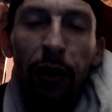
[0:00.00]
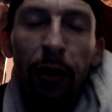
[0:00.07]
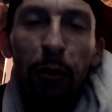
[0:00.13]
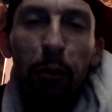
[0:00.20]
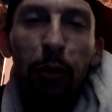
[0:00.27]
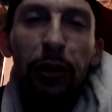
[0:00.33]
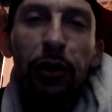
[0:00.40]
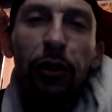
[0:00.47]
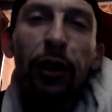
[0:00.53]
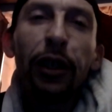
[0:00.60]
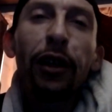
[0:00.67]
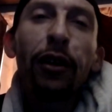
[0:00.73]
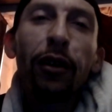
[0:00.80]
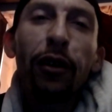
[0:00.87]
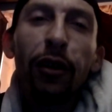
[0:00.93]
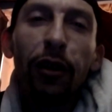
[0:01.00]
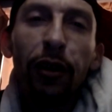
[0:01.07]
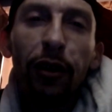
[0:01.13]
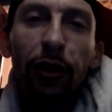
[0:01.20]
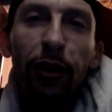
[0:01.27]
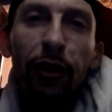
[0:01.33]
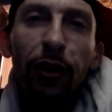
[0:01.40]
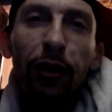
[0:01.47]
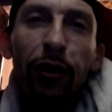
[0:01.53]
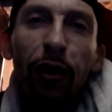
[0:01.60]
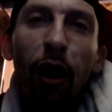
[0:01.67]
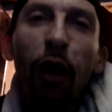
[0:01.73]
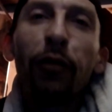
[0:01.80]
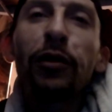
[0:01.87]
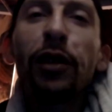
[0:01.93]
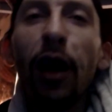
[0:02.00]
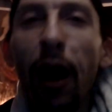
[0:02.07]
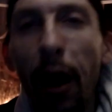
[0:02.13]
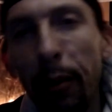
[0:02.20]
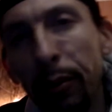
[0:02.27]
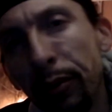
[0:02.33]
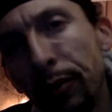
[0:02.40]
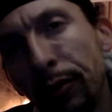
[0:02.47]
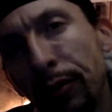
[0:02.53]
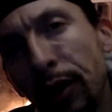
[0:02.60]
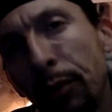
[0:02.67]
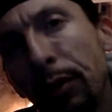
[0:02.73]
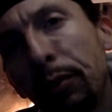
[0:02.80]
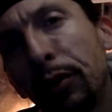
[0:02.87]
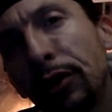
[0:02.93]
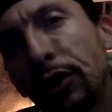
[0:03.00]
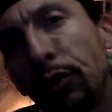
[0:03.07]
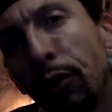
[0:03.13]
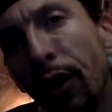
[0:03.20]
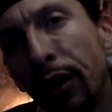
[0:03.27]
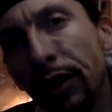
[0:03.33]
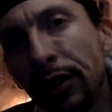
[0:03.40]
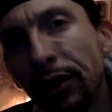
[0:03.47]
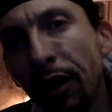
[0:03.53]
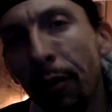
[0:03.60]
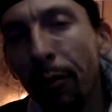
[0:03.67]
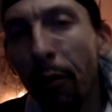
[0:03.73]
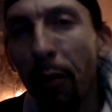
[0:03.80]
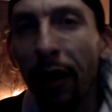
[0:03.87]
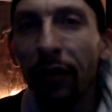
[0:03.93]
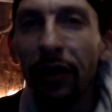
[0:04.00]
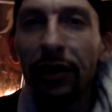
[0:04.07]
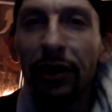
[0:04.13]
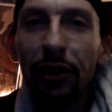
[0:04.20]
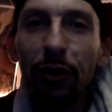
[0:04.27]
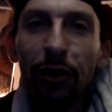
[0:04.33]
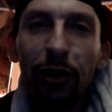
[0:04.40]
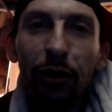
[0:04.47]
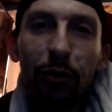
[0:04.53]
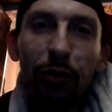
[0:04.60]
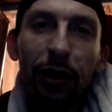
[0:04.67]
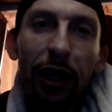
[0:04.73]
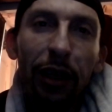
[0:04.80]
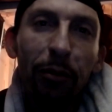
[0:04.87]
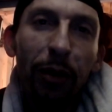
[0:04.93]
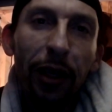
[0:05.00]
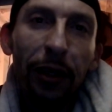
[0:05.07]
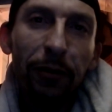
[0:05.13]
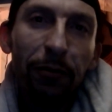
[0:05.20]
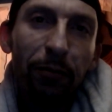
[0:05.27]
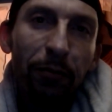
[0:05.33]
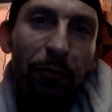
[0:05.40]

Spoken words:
But you're here off top. Let me put you on to something about this YouTube thing, man.